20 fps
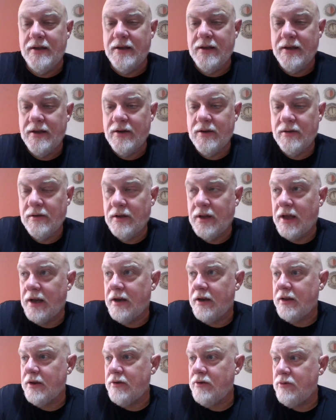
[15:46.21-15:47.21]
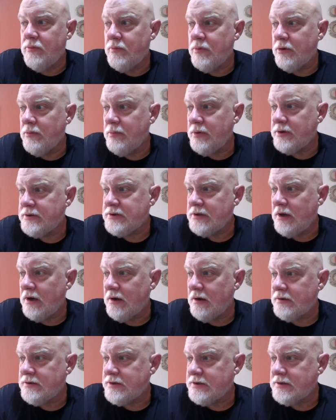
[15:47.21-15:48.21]
You know, a lot of the Gutenberg books
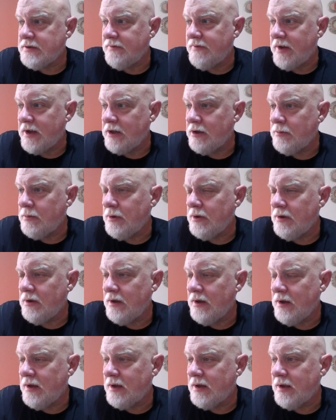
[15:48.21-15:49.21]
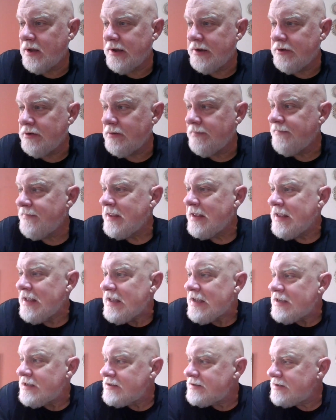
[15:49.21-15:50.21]
are just available on Kindle.
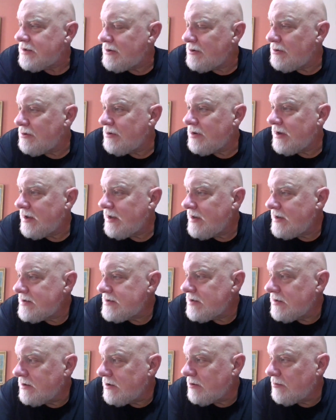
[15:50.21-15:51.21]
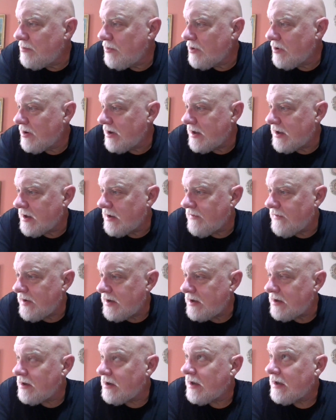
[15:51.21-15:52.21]
So it is a little more
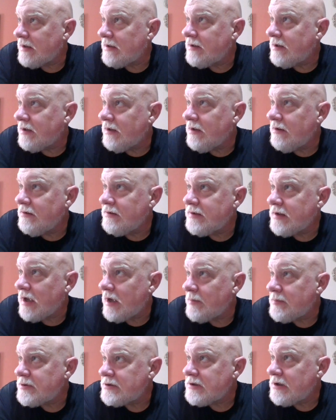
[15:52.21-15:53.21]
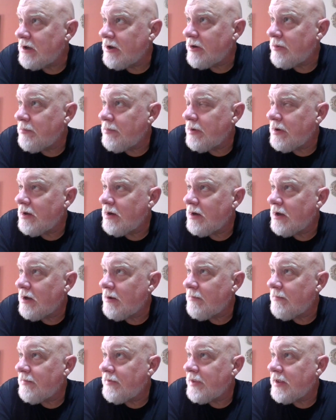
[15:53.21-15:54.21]
inconvenient not to use Amazon, but
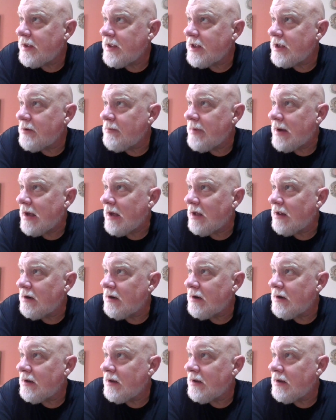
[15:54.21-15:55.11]
I'm thinking about